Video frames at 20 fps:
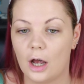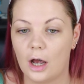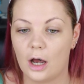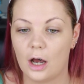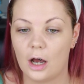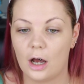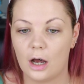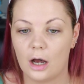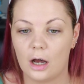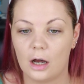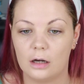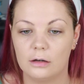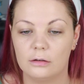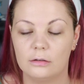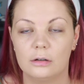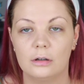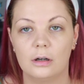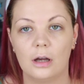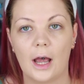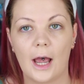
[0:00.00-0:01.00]
a
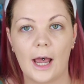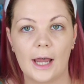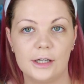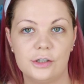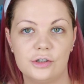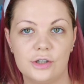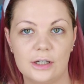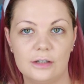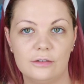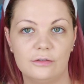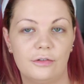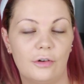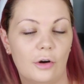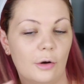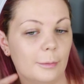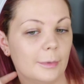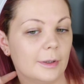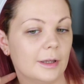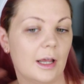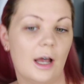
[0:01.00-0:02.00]
hydrating
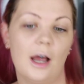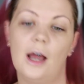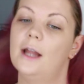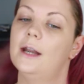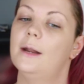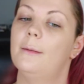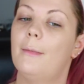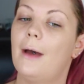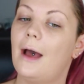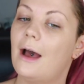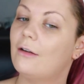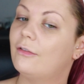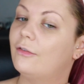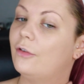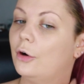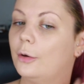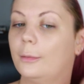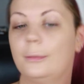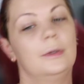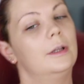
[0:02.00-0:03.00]
formula and a matte
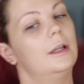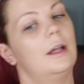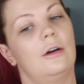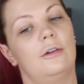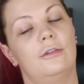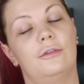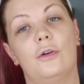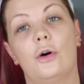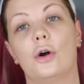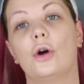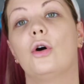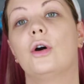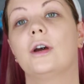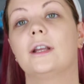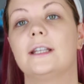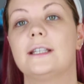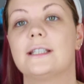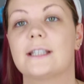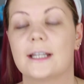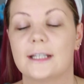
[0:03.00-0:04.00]
formula for
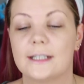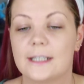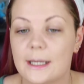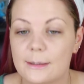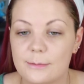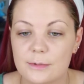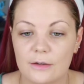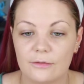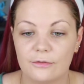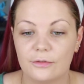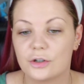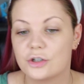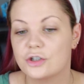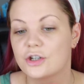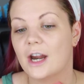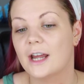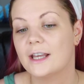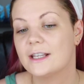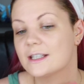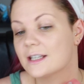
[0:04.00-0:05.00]
oily skin types and for
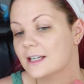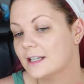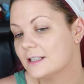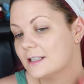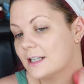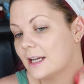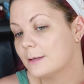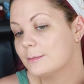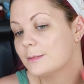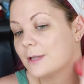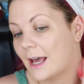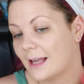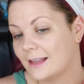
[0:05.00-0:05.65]
dry skin types,